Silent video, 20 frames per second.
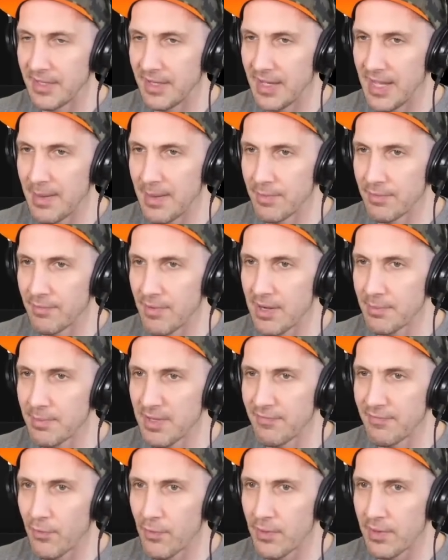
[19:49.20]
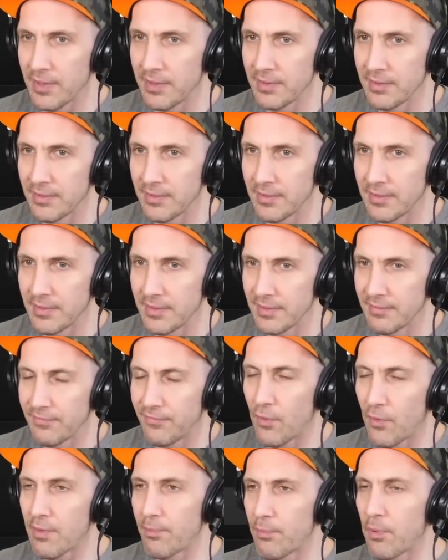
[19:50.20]
I've been wrong before.
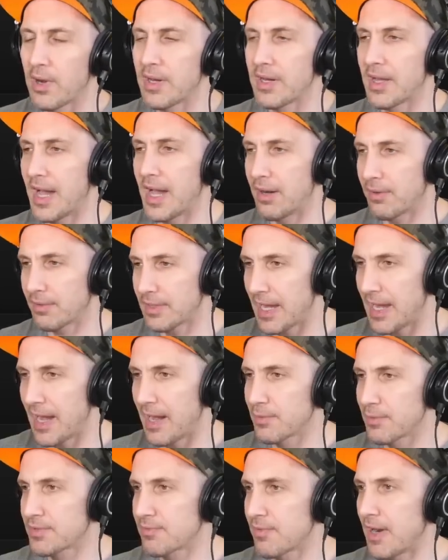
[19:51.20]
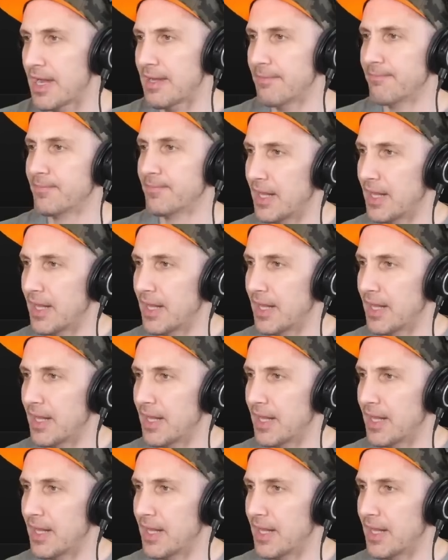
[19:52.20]
4.9. Okay, I was right.